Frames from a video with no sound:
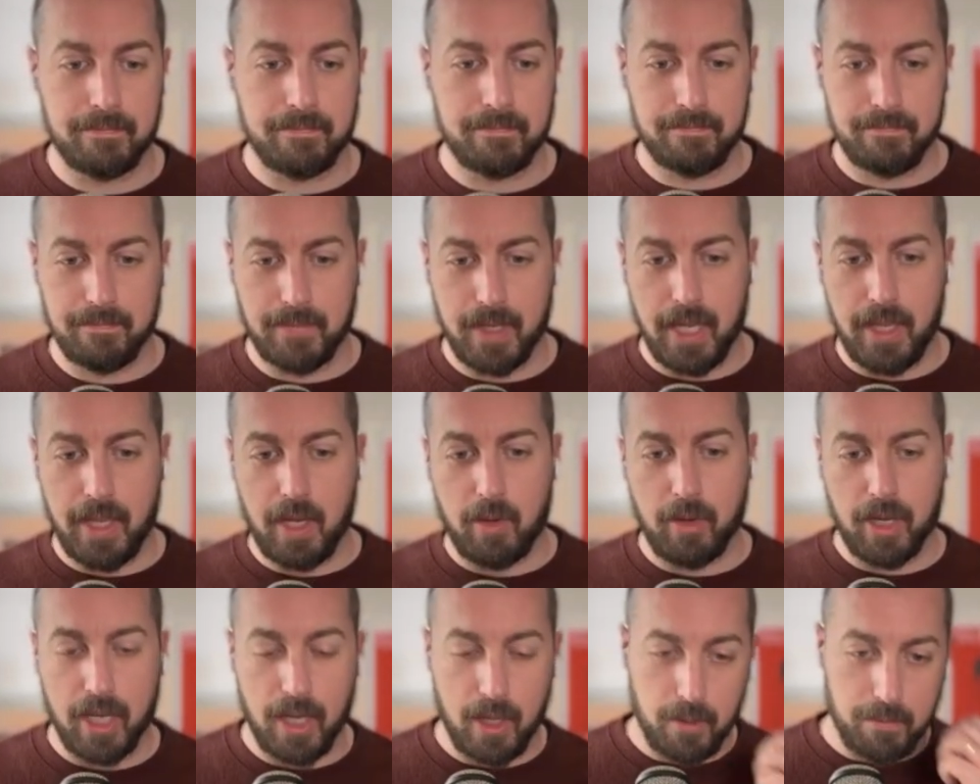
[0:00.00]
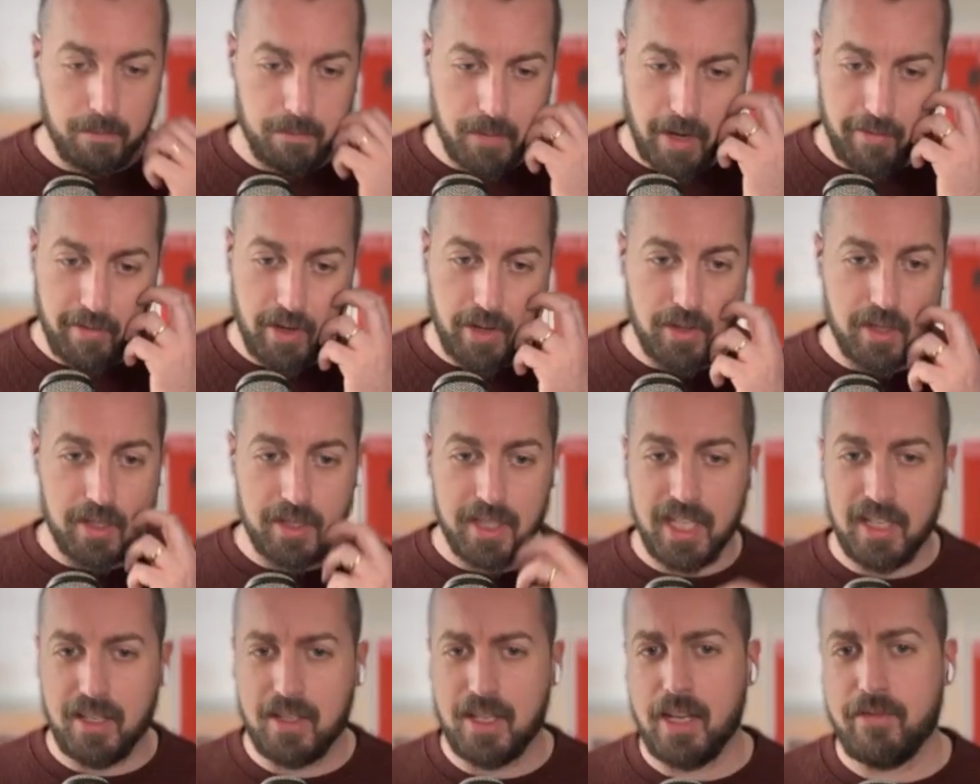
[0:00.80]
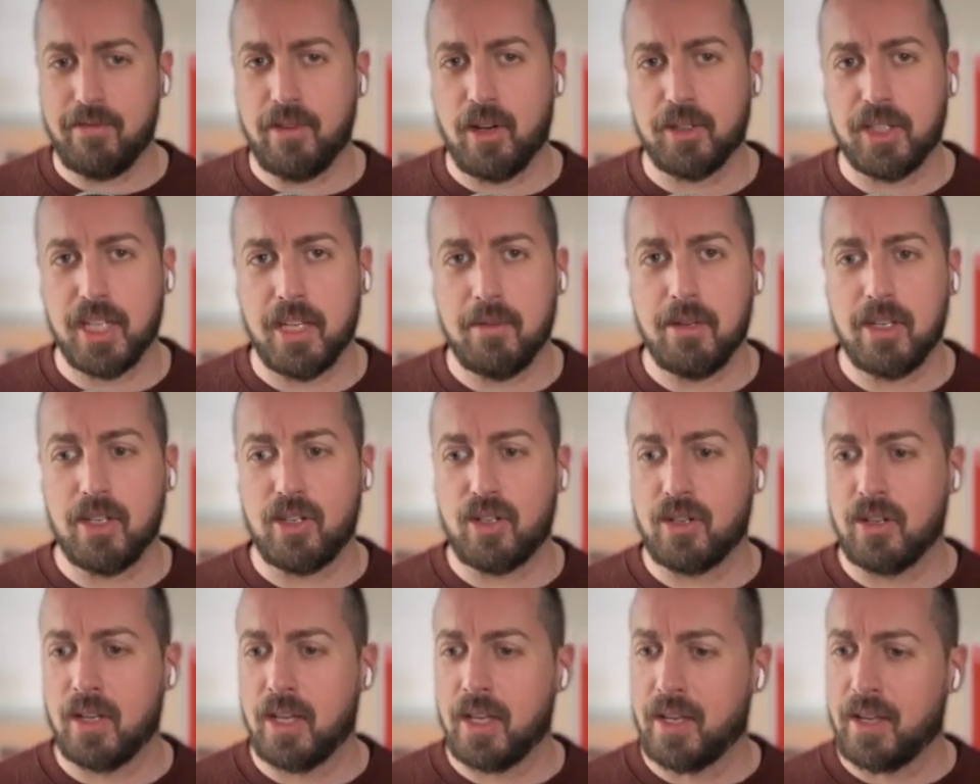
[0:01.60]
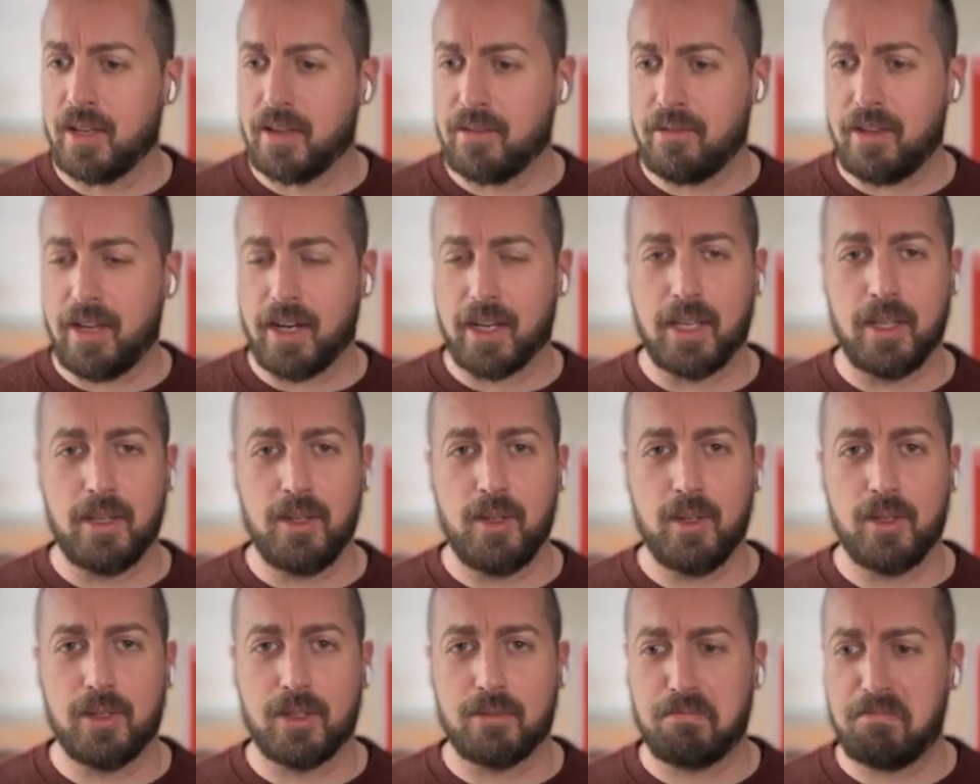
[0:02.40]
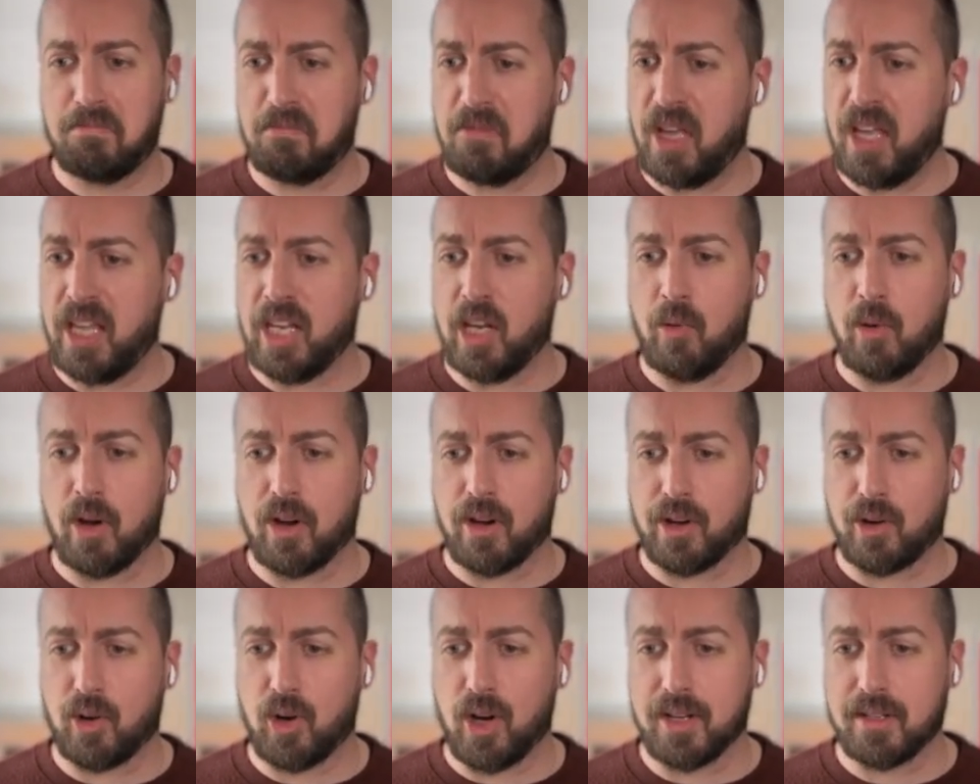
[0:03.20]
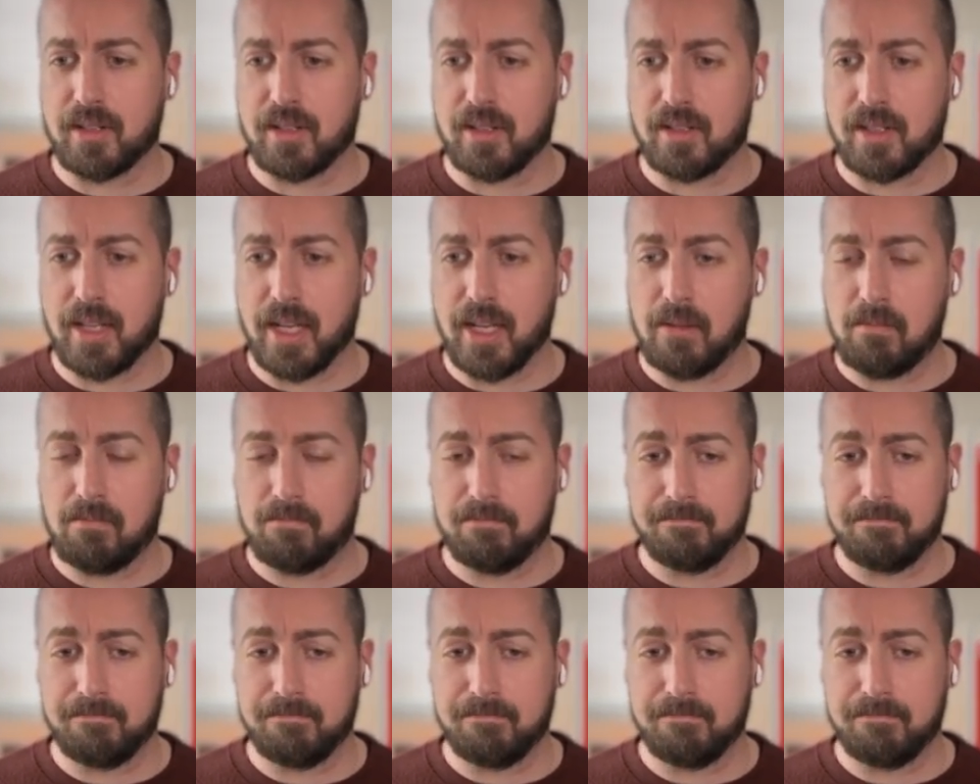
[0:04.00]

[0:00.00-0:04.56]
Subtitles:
And there we go. I've got this default image that I could use anywhere across the site.